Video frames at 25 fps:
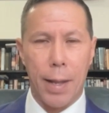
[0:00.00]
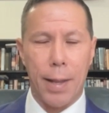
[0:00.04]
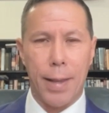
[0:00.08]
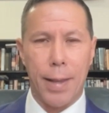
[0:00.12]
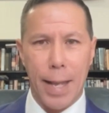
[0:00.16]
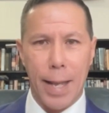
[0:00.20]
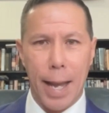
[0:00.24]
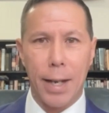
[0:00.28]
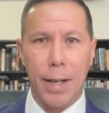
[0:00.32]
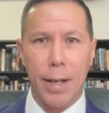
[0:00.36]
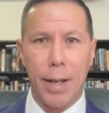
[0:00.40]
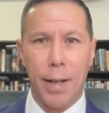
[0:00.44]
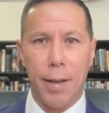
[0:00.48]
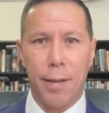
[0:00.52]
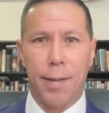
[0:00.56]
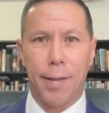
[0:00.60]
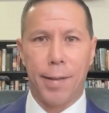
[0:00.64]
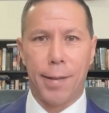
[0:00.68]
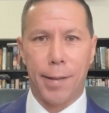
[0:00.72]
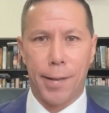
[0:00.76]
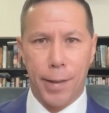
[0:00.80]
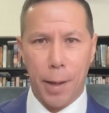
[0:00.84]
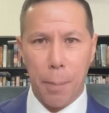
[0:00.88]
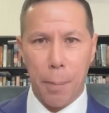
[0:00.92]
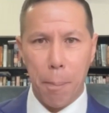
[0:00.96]
And that
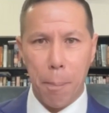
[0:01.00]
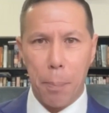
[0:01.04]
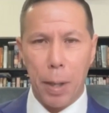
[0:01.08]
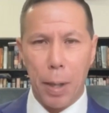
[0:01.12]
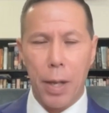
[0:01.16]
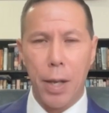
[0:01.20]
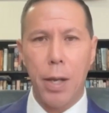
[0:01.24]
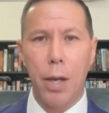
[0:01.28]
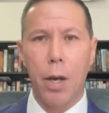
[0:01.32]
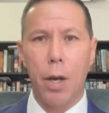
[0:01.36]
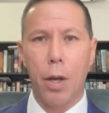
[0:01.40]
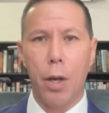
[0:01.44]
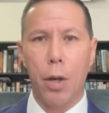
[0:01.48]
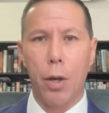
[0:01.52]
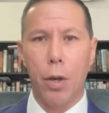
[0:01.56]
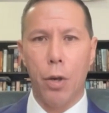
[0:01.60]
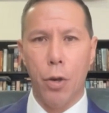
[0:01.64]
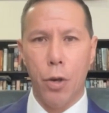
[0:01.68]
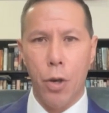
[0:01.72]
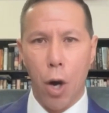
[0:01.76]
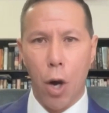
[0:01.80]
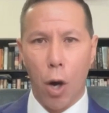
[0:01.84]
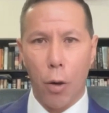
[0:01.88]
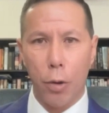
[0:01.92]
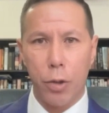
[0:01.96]
is simply
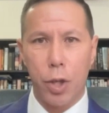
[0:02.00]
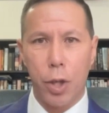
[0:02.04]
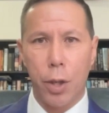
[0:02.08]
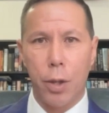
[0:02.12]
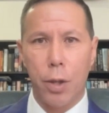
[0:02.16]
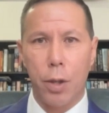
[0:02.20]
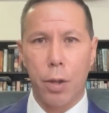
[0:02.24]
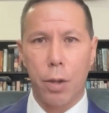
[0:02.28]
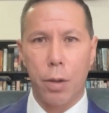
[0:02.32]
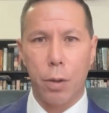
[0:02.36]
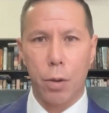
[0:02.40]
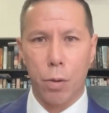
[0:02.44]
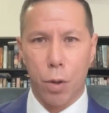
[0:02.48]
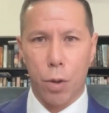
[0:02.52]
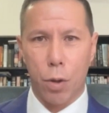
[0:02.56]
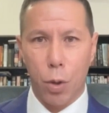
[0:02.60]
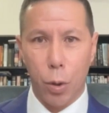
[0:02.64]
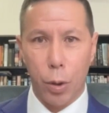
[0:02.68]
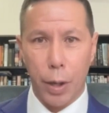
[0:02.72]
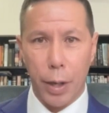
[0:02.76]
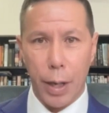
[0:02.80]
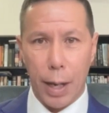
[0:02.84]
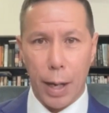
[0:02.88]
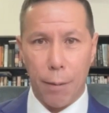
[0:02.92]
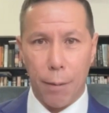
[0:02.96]
not
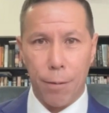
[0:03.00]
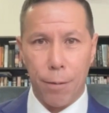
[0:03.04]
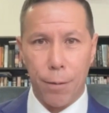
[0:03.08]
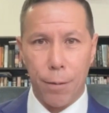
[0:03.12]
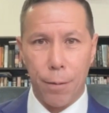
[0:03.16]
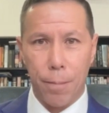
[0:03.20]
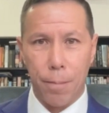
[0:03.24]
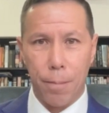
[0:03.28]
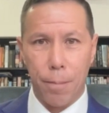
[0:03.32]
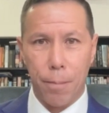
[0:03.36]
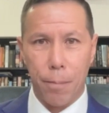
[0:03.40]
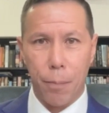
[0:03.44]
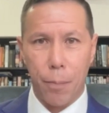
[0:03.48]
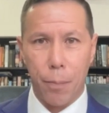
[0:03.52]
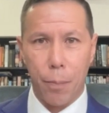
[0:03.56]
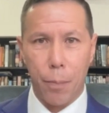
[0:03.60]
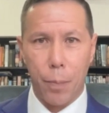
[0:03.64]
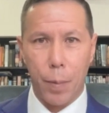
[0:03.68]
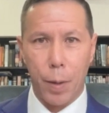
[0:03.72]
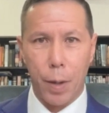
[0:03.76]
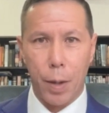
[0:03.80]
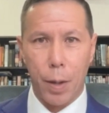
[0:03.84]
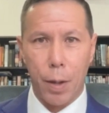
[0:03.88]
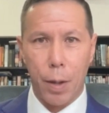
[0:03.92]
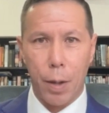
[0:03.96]
good enough.
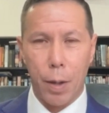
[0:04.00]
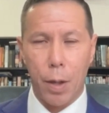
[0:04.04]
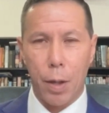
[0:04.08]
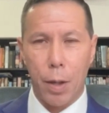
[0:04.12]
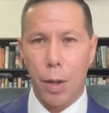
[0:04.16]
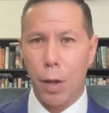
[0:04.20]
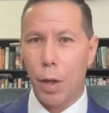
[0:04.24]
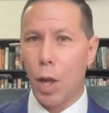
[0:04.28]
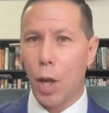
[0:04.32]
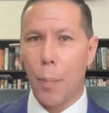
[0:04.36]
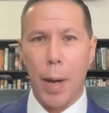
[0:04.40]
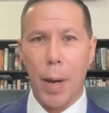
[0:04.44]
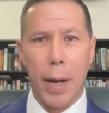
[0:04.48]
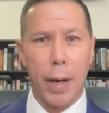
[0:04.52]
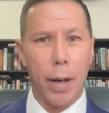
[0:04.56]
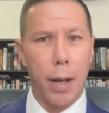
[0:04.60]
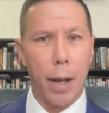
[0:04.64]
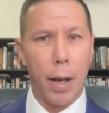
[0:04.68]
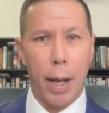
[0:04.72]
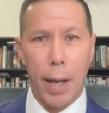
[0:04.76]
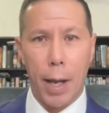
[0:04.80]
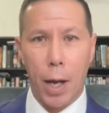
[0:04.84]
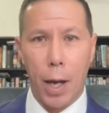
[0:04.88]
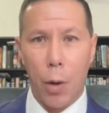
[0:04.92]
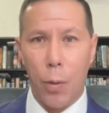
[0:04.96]
No
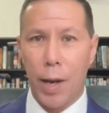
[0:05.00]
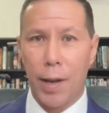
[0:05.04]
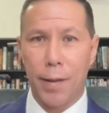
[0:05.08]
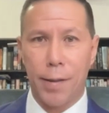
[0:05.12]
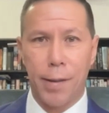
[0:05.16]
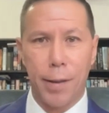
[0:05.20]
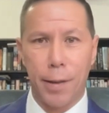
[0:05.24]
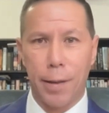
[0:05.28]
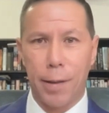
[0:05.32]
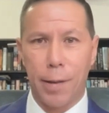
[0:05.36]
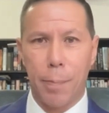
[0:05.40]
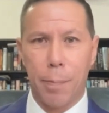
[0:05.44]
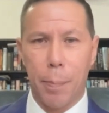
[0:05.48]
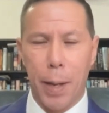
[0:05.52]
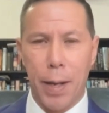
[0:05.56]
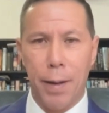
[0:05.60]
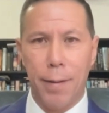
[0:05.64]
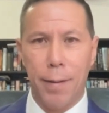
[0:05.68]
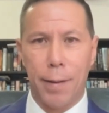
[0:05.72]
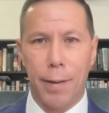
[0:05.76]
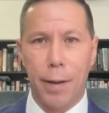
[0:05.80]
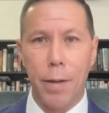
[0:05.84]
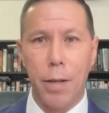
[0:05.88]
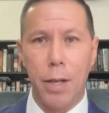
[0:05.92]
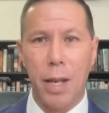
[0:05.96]
matter how ASIC
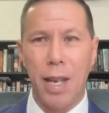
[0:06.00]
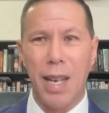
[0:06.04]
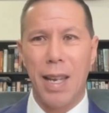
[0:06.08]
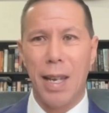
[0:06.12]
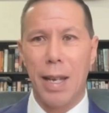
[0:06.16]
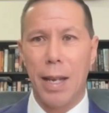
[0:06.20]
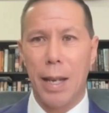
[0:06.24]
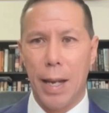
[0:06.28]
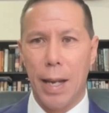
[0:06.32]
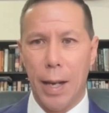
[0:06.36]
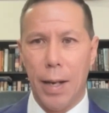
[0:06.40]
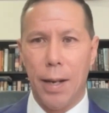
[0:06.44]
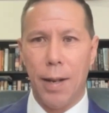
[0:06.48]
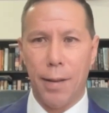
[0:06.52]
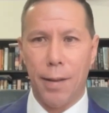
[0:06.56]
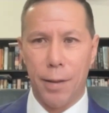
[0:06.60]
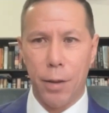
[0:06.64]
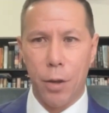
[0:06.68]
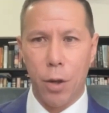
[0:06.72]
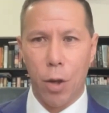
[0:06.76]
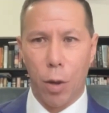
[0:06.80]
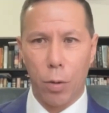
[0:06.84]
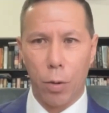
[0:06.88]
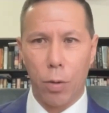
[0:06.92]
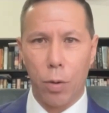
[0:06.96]
spins it, it
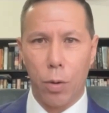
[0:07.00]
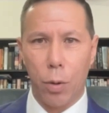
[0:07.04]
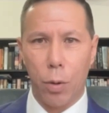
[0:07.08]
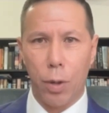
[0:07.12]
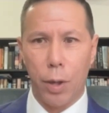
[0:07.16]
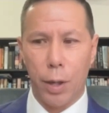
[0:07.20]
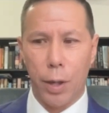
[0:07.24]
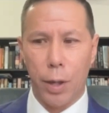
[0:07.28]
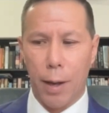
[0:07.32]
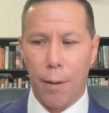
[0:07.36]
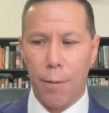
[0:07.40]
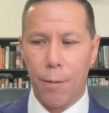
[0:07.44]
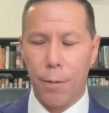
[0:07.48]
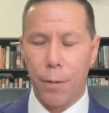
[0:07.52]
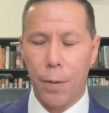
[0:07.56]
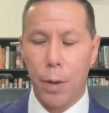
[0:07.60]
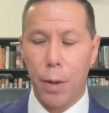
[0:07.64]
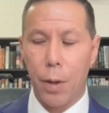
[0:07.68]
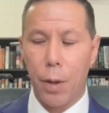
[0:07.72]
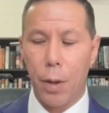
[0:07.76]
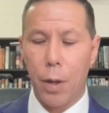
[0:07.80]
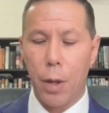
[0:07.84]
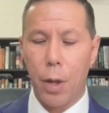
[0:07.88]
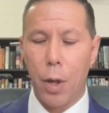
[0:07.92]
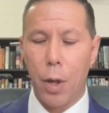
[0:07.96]
is not good enough